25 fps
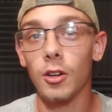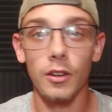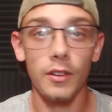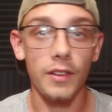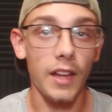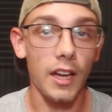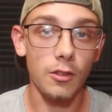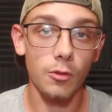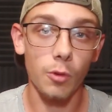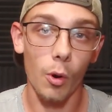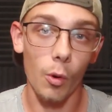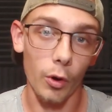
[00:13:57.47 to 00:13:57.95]

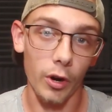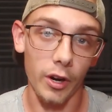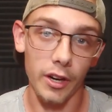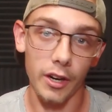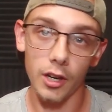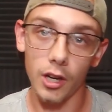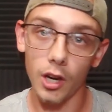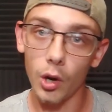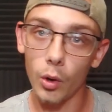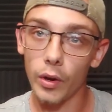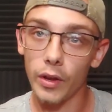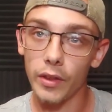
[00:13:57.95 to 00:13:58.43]
that's what we're
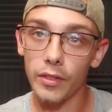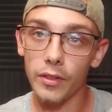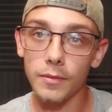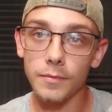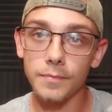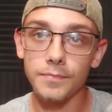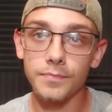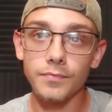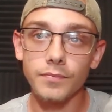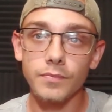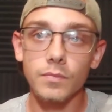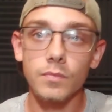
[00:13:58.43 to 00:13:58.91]
going to go with.
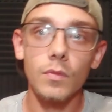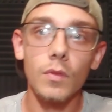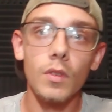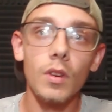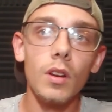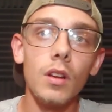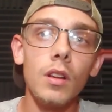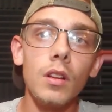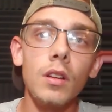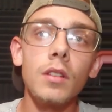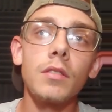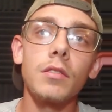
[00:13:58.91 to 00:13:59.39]

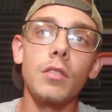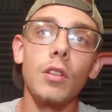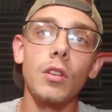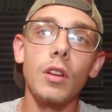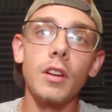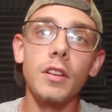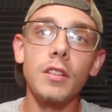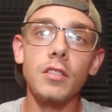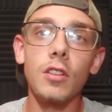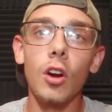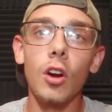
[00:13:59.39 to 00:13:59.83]
So let's